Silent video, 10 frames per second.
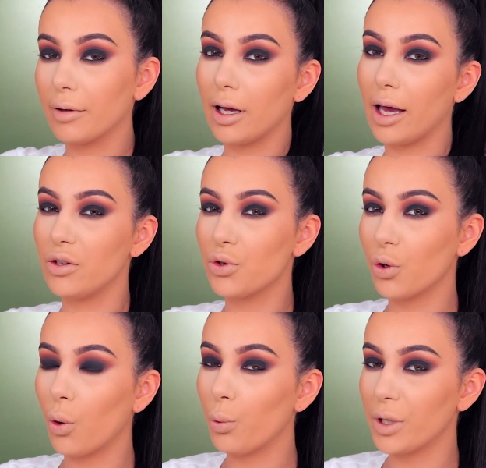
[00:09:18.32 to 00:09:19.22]
And you should
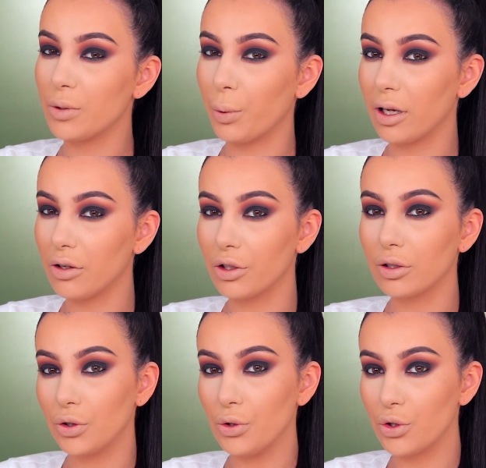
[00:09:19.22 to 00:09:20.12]
always wait your
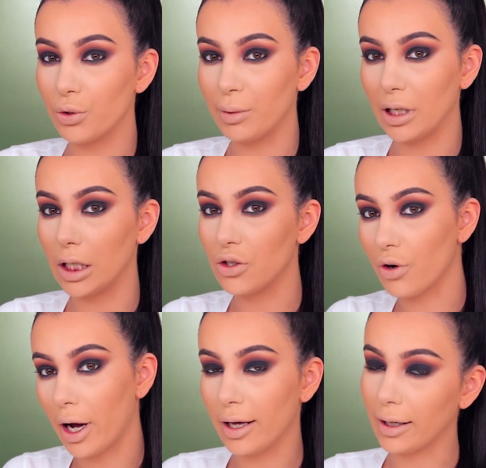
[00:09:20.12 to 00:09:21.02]
glue to be
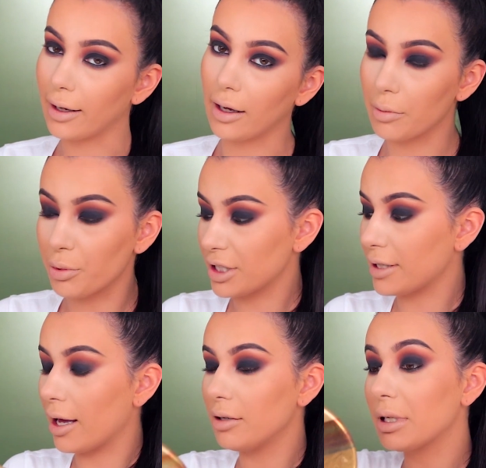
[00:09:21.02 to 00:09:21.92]
dry like
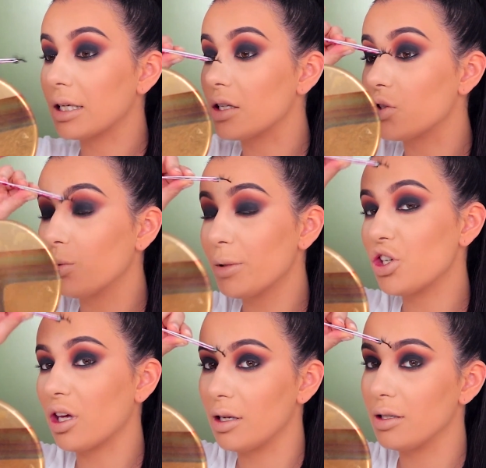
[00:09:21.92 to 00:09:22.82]
80% because it's so much
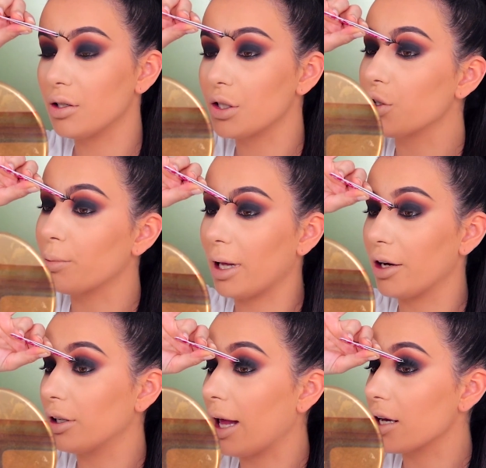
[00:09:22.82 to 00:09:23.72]
easier to apply
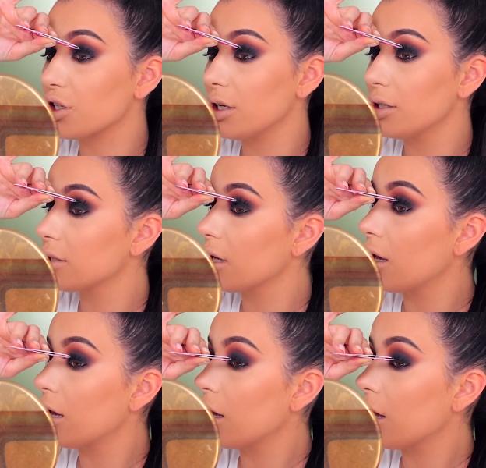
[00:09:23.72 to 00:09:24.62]
your lashes.
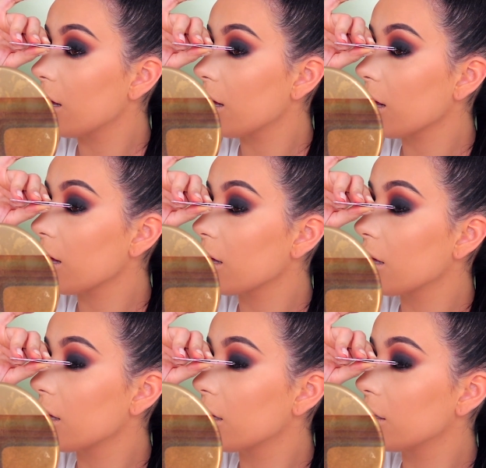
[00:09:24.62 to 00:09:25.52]

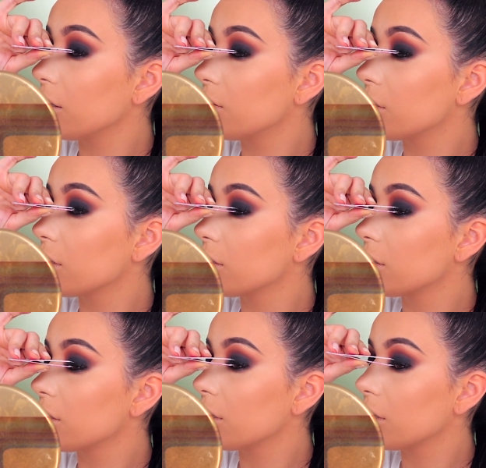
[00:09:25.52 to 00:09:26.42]
And you
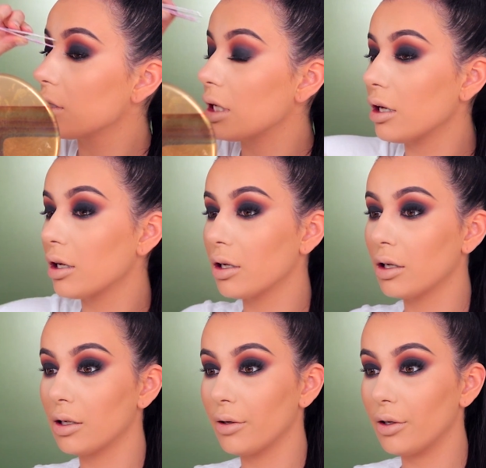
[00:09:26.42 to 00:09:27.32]
just, see,
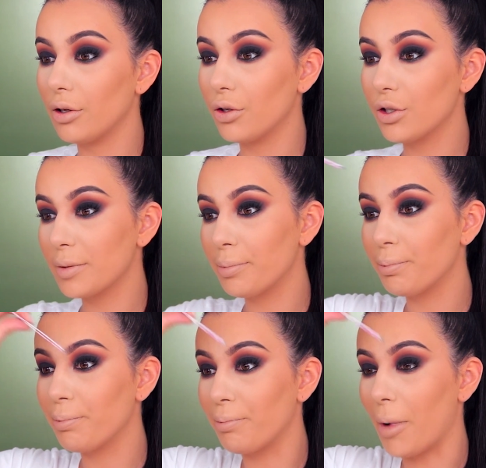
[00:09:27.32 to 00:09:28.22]
you just
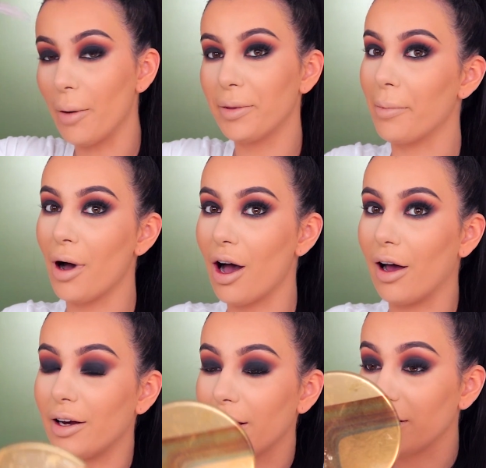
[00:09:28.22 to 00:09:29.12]
pop them
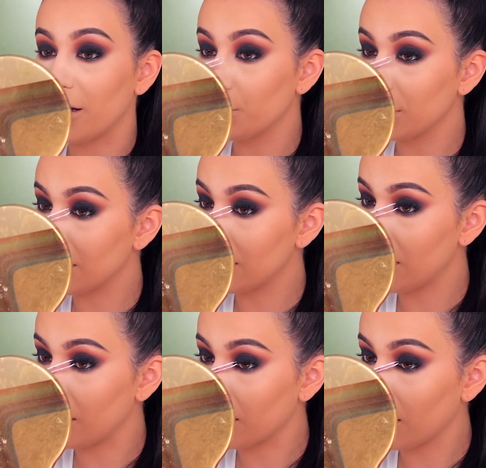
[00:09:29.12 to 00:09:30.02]
on and they will
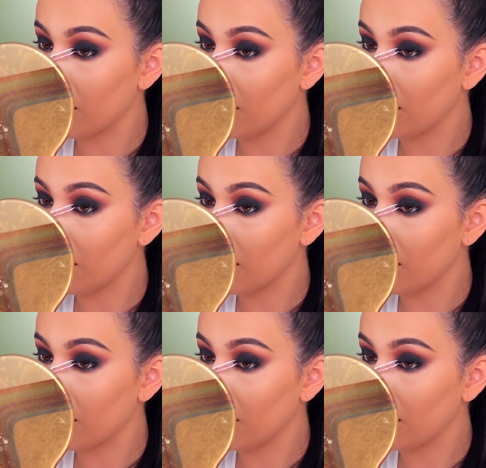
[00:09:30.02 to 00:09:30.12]
stick.